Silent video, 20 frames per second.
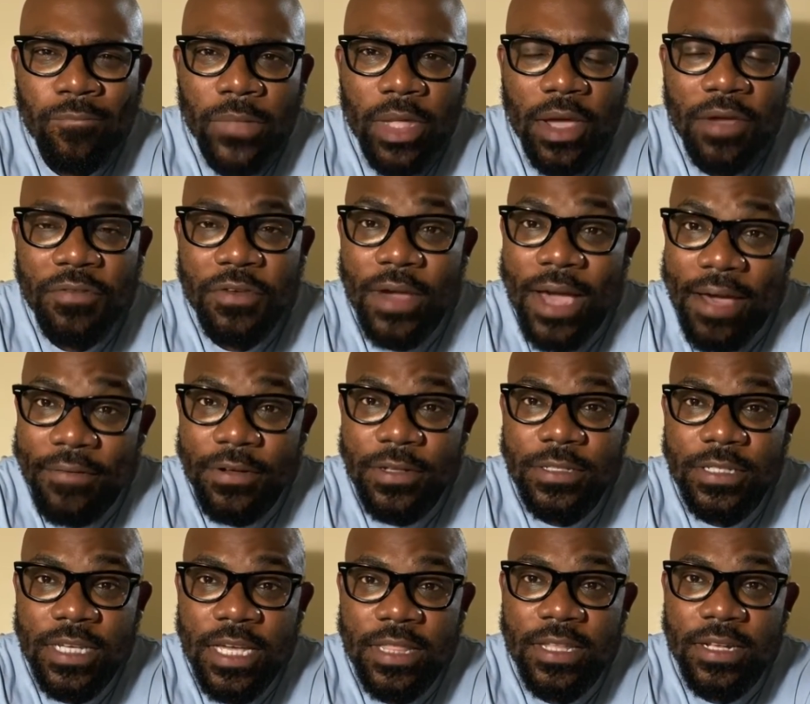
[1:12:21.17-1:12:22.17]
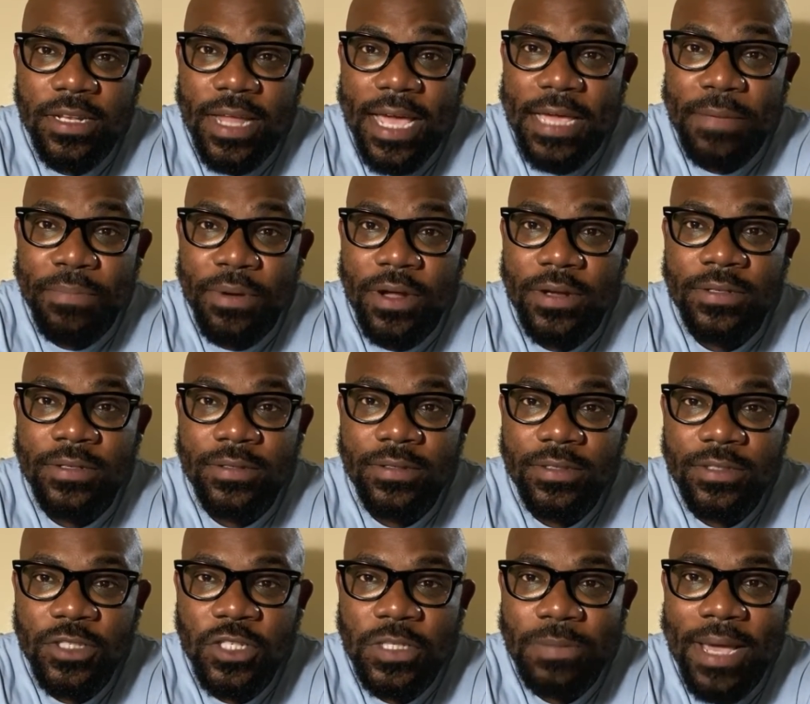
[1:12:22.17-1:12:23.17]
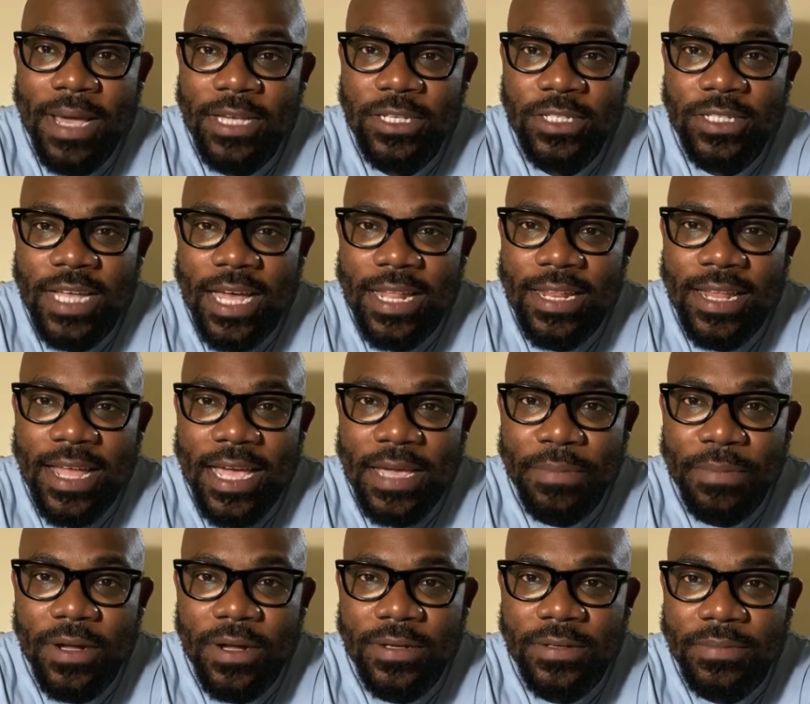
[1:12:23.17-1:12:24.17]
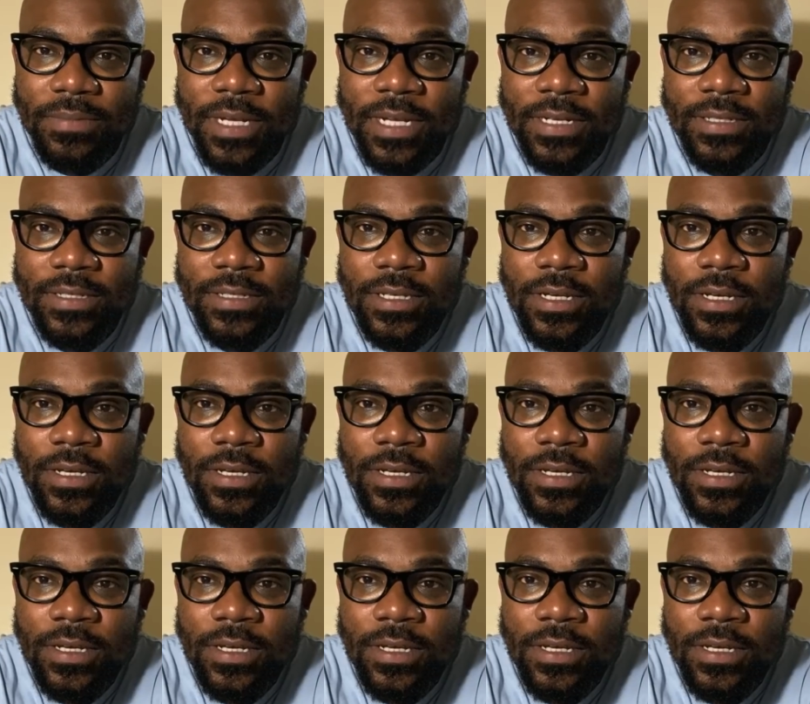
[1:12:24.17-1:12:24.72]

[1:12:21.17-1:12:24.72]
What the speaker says: If you haven't, hit the like button. Smash that like button, man.